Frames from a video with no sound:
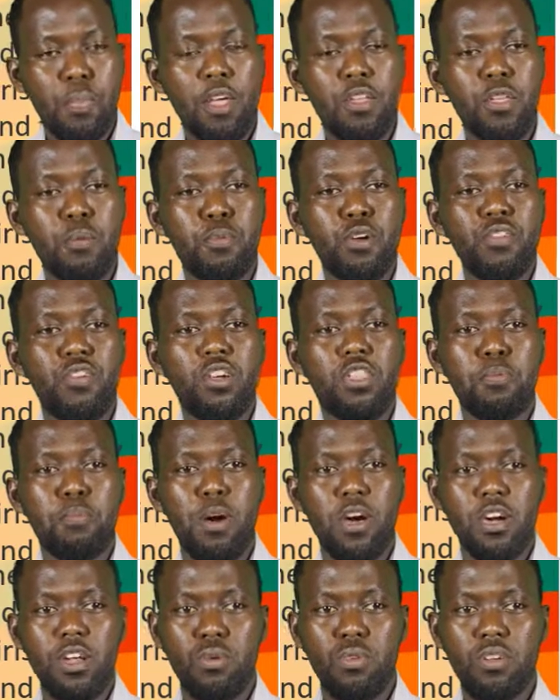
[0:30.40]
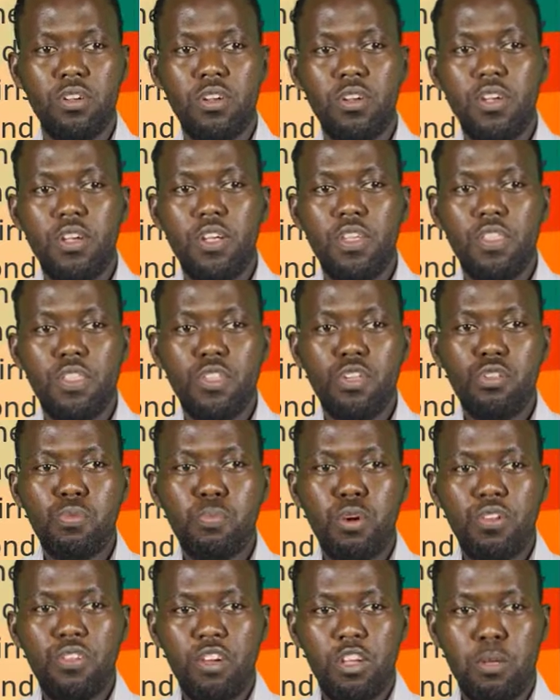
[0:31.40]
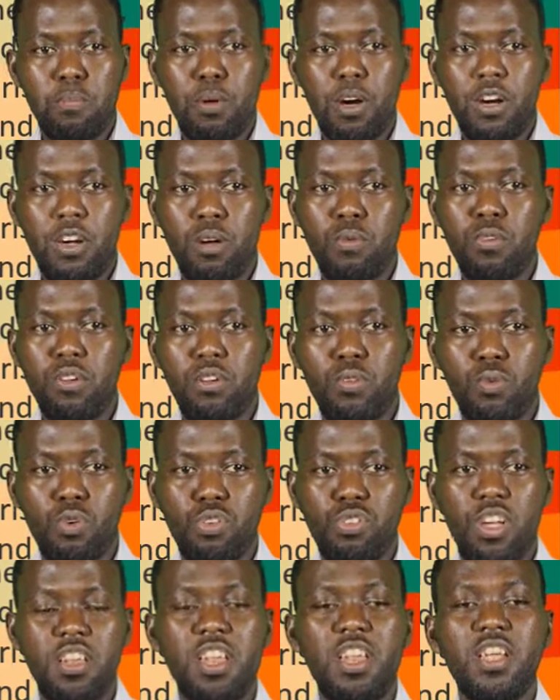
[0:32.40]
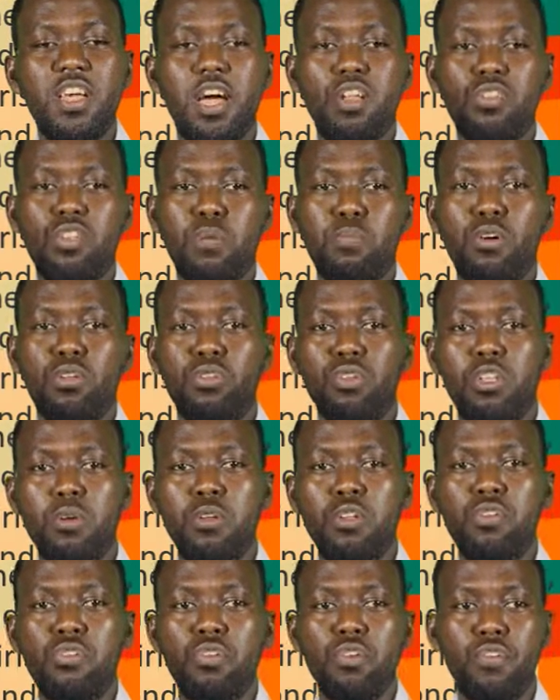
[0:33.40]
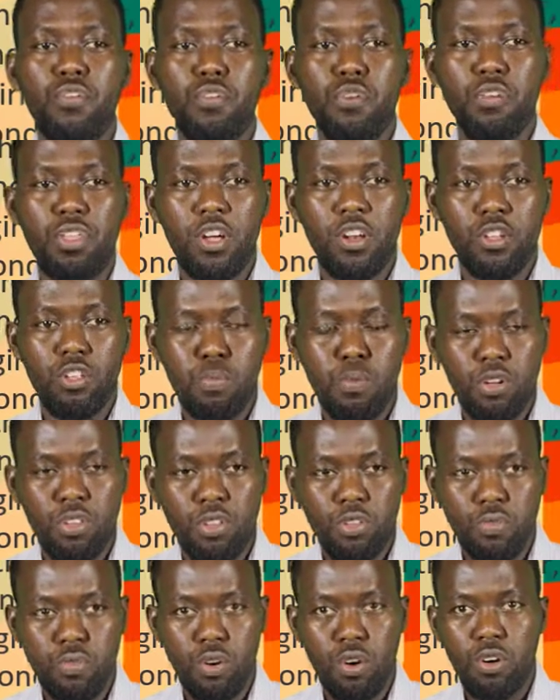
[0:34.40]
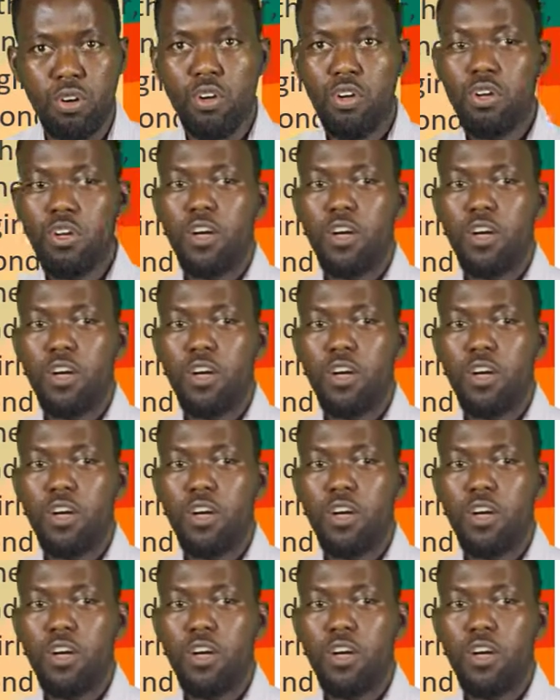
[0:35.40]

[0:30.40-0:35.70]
The project background. This project background was an in-kind support to the Ministry of Youth and Sports for